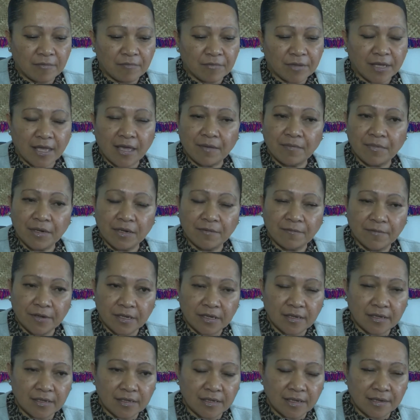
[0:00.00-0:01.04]
Cabinet
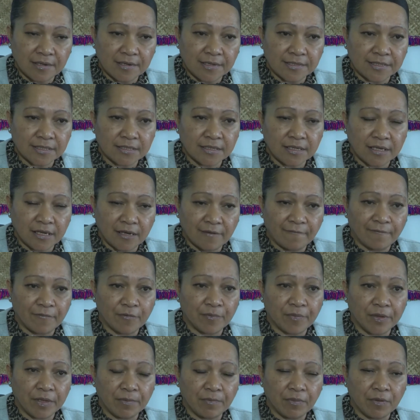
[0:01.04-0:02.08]
recognized the need for
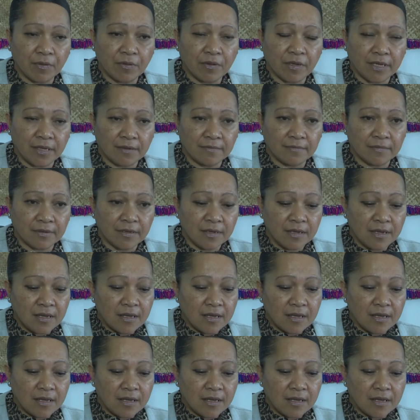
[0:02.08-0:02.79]
people and